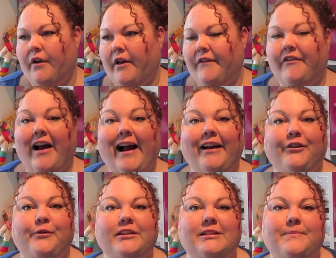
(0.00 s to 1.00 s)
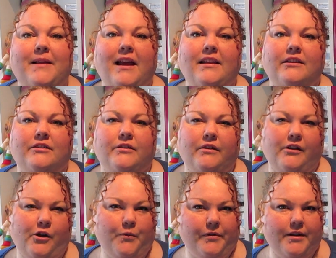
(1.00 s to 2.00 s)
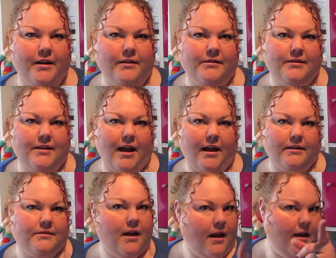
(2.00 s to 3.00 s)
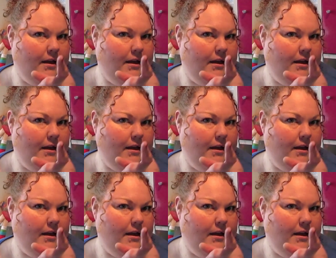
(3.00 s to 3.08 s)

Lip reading: If I had to explain it to you, you wouldn't understand.